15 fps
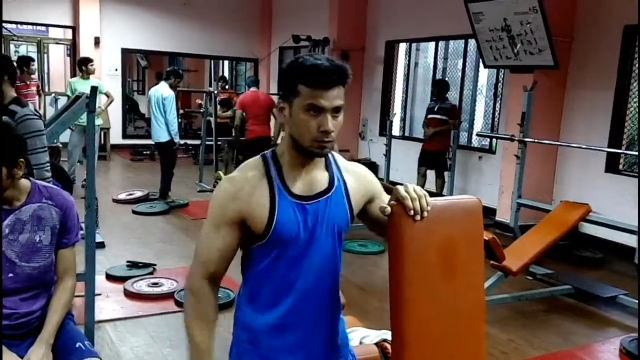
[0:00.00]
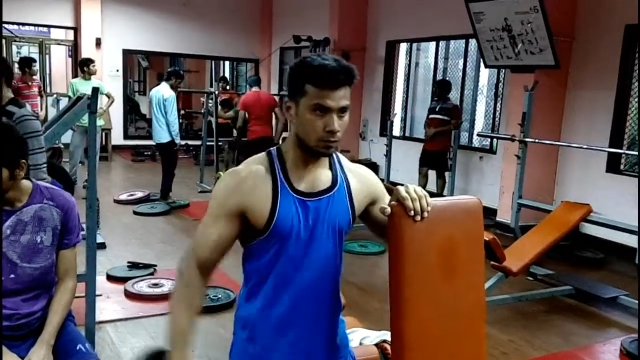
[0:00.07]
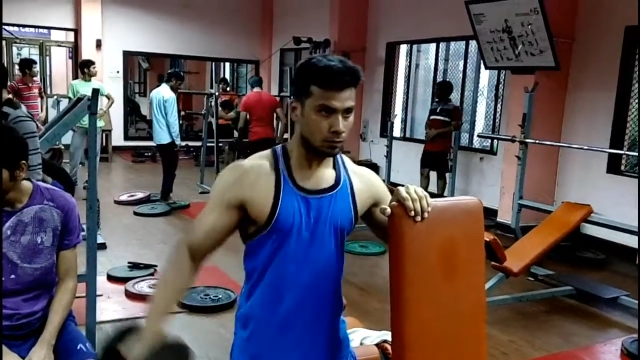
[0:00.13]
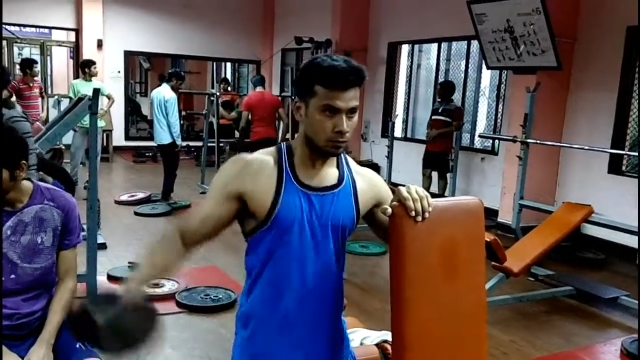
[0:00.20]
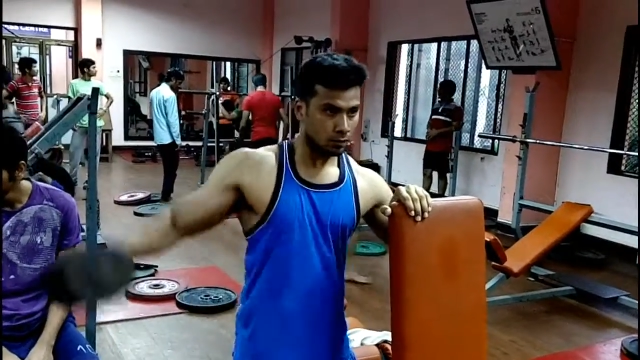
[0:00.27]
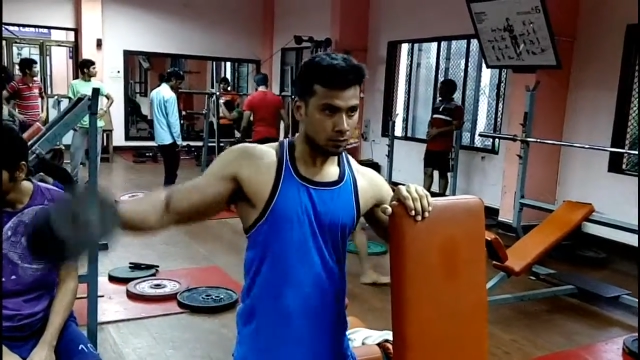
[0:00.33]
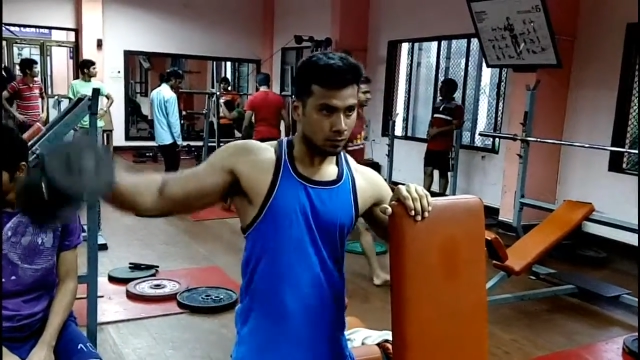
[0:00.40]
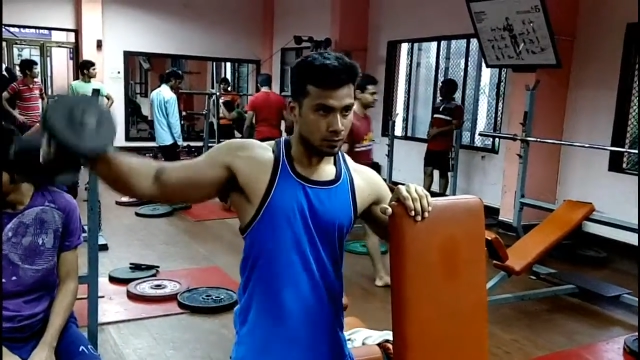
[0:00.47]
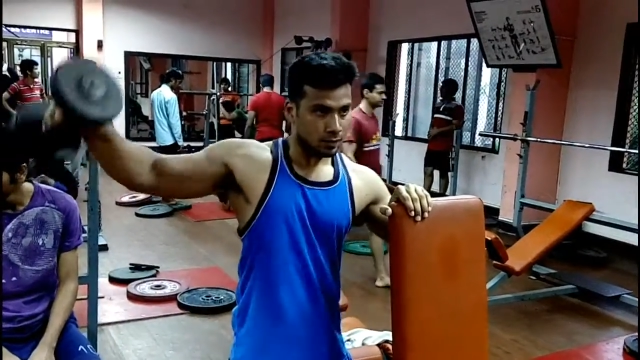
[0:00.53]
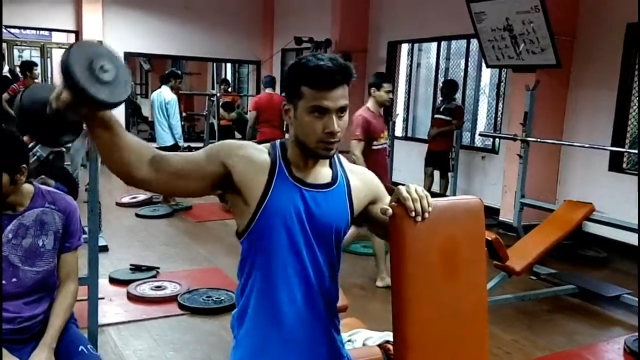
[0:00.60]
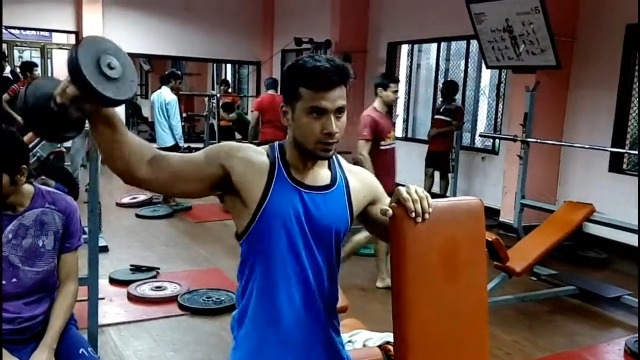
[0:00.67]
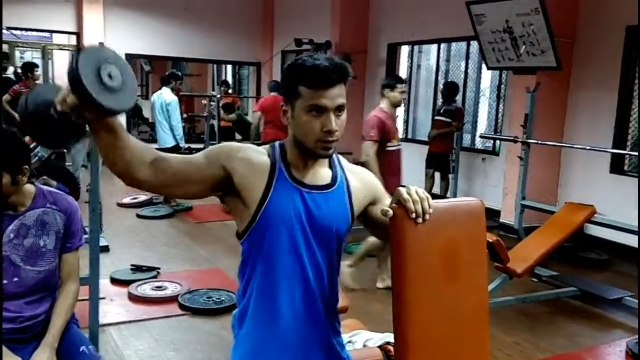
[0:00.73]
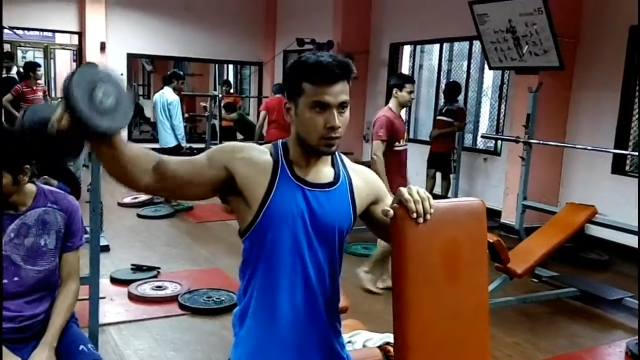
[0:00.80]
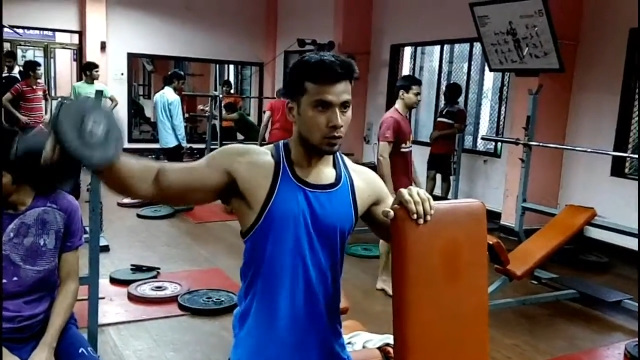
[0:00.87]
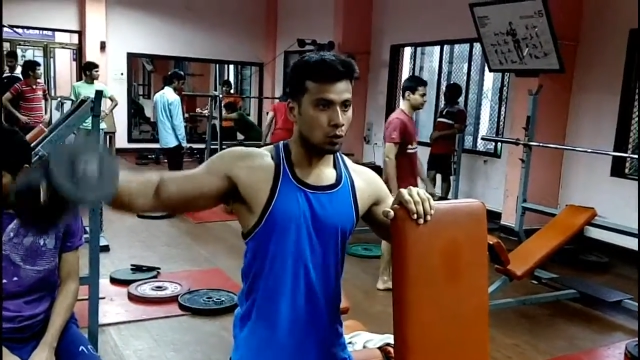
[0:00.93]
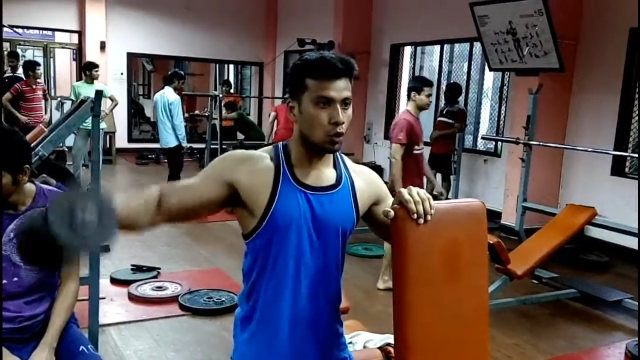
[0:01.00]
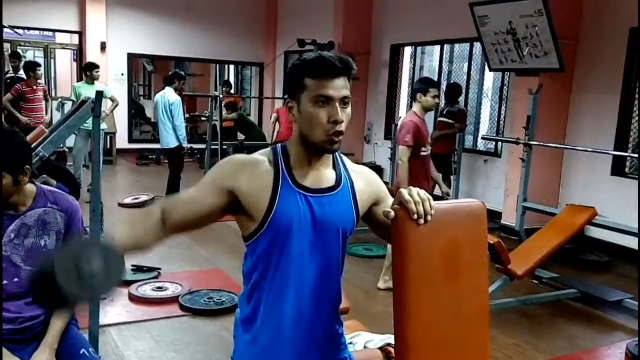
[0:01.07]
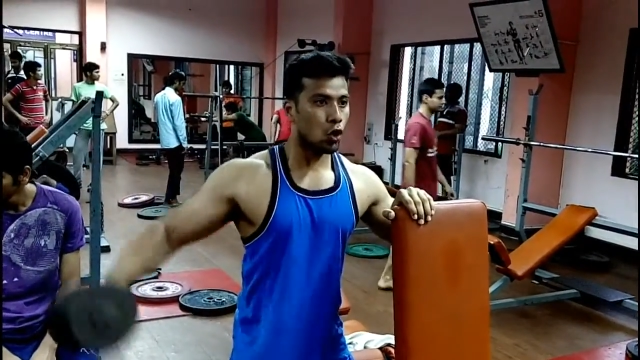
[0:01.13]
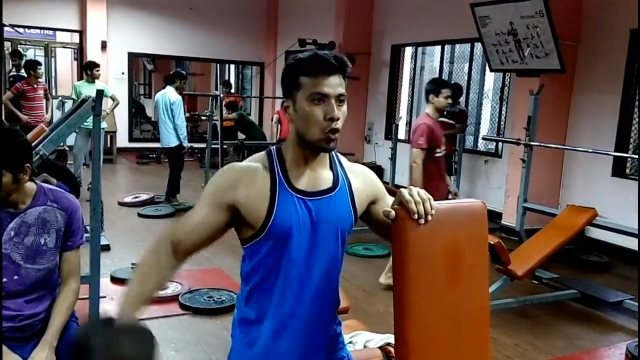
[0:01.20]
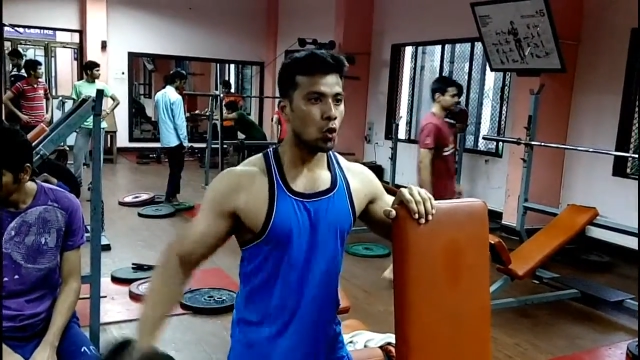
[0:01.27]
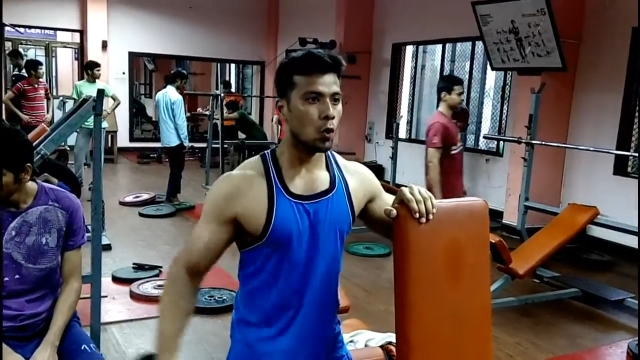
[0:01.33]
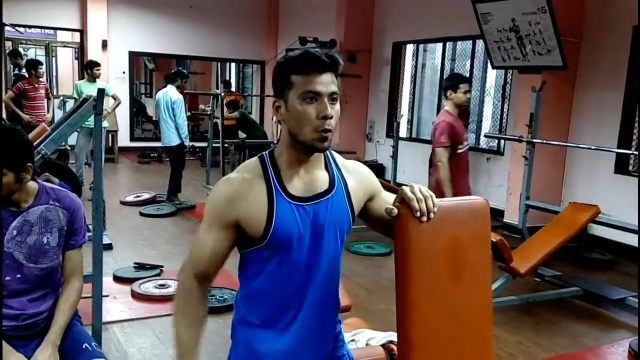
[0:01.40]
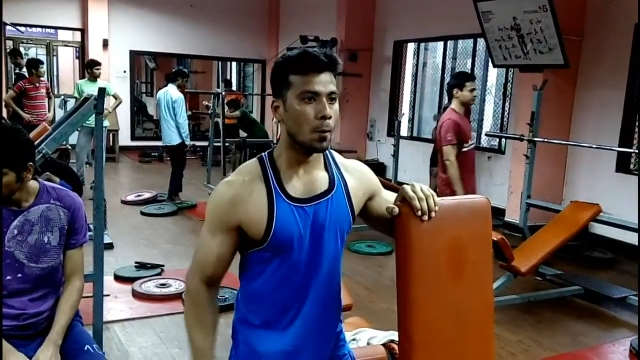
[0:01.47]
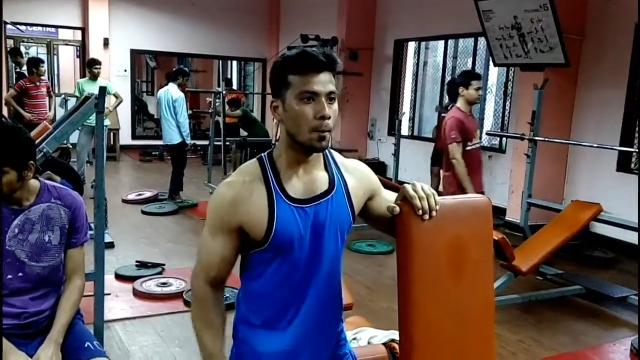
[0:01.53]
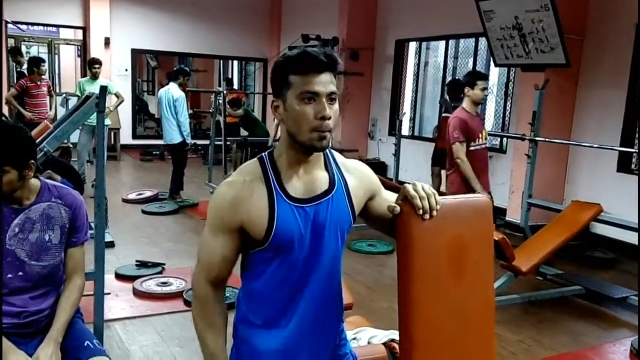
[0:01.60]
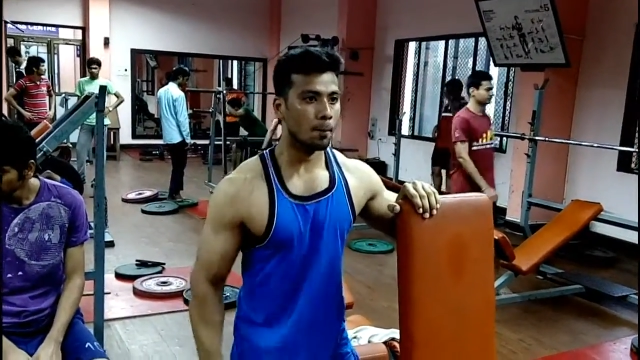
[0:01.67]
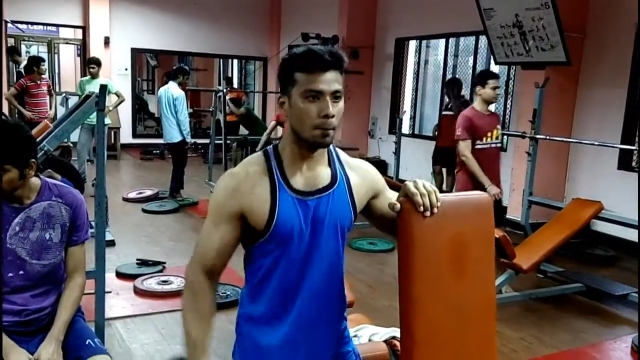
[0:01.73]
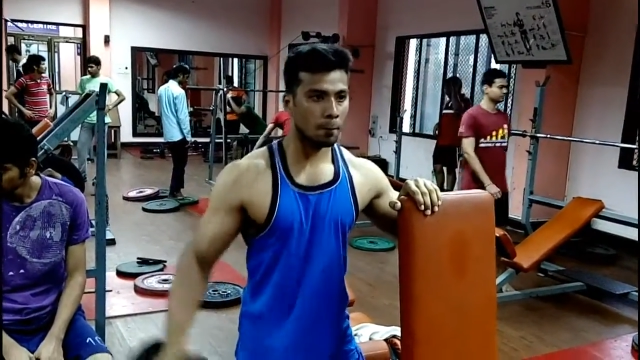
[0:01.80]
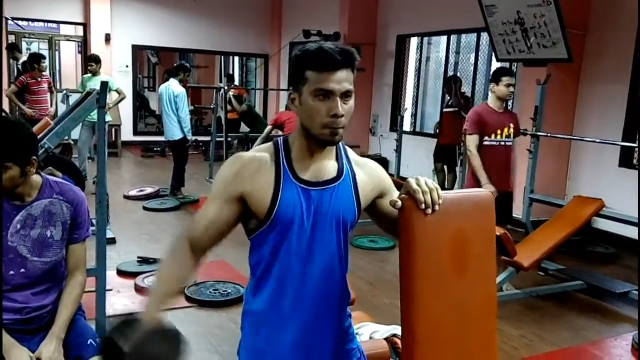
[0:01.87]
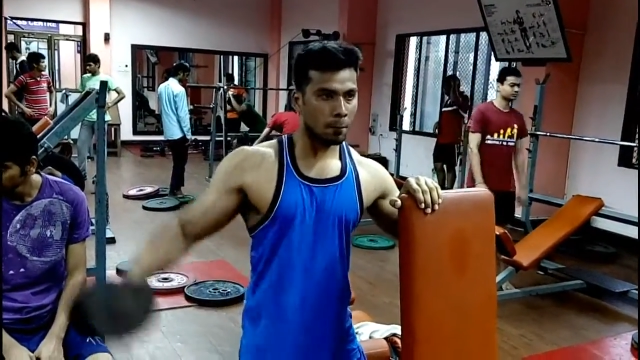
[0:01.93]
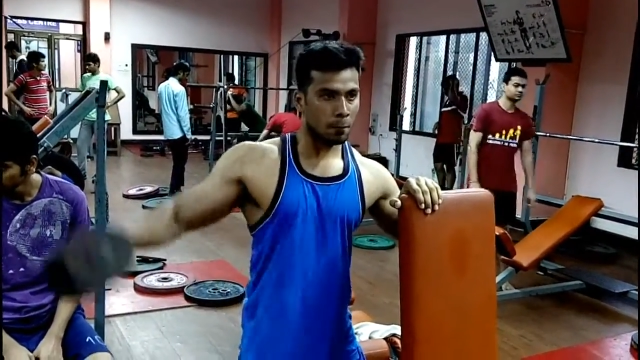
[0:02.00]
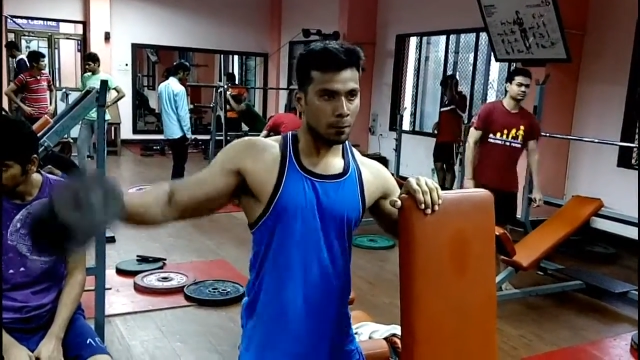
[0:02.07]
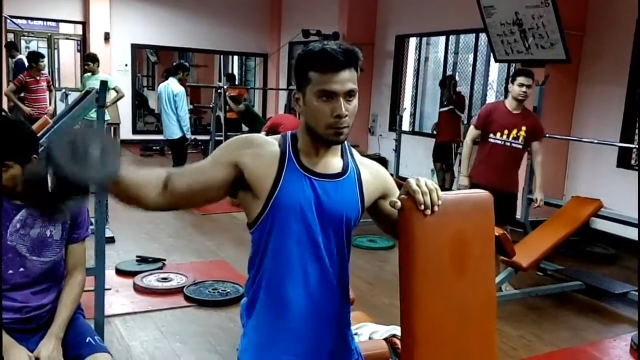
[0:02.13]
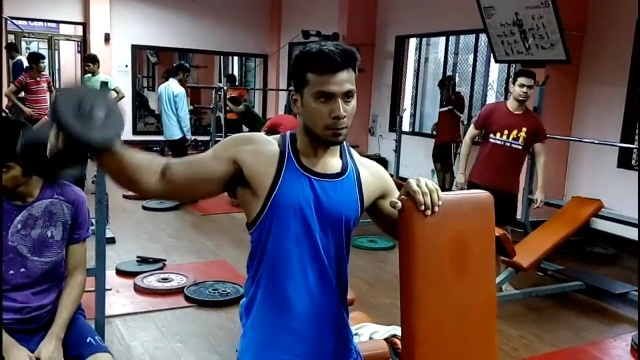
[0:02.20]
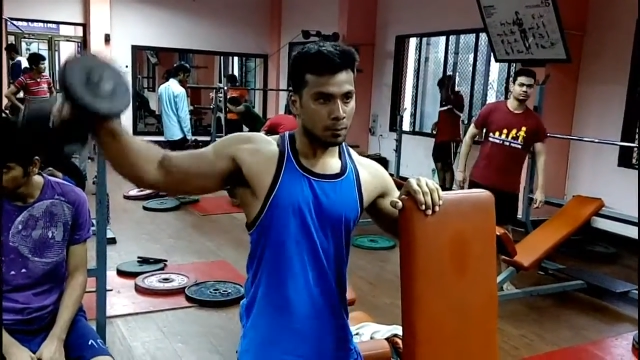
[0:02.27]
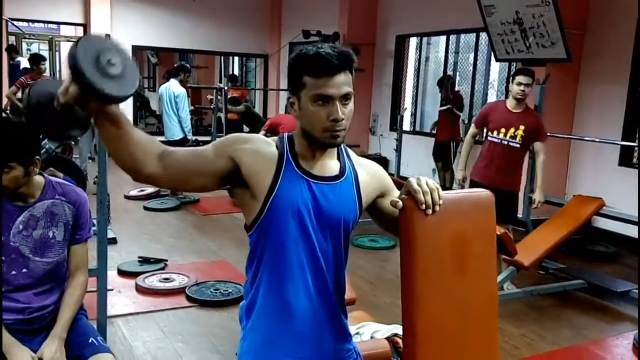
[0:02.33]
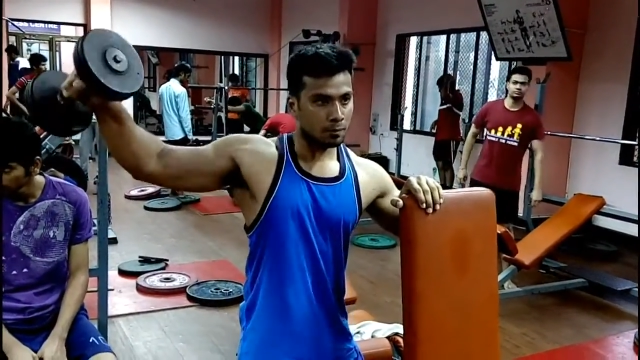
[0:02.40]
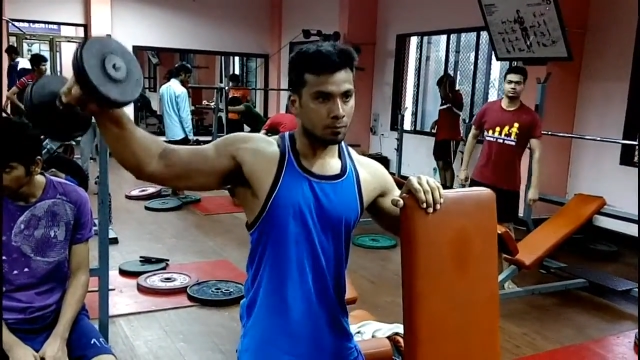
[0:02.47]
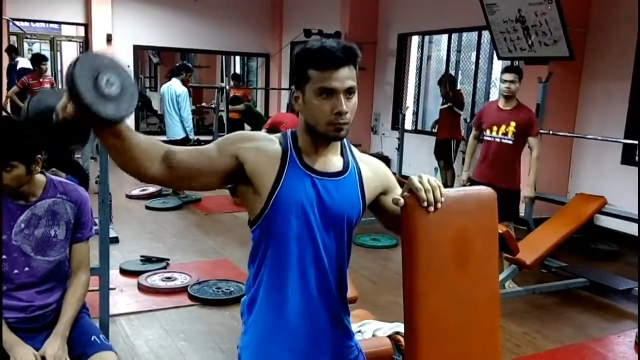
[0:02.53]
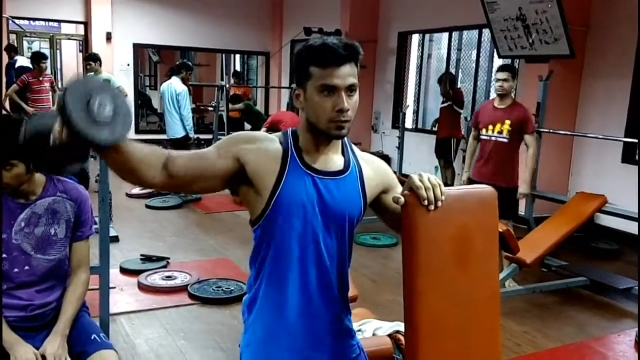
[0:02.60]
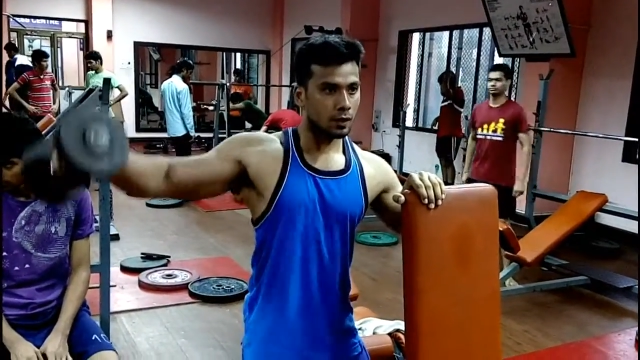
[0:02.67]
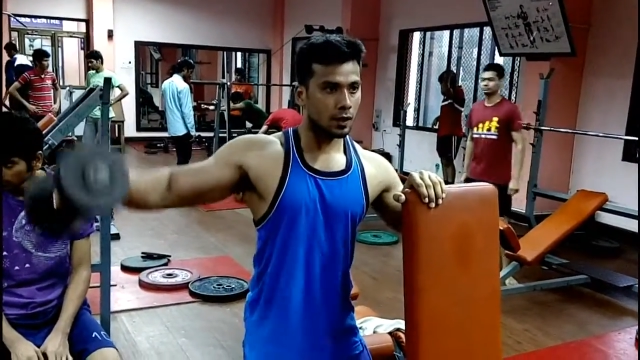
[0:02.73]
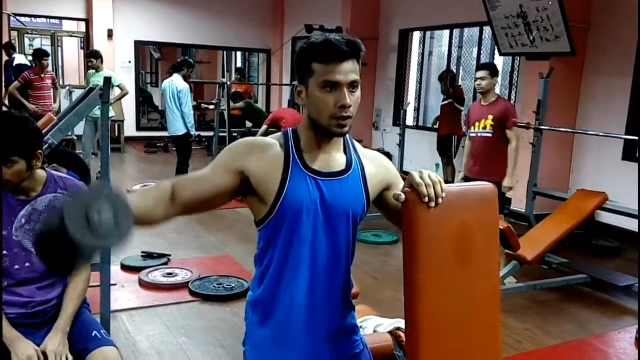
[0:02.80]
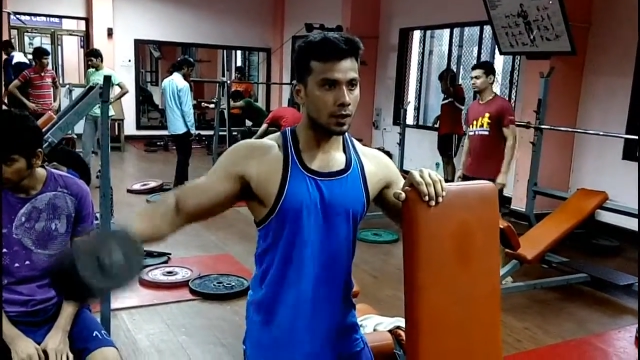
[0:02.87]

these two I like to I don't superset, but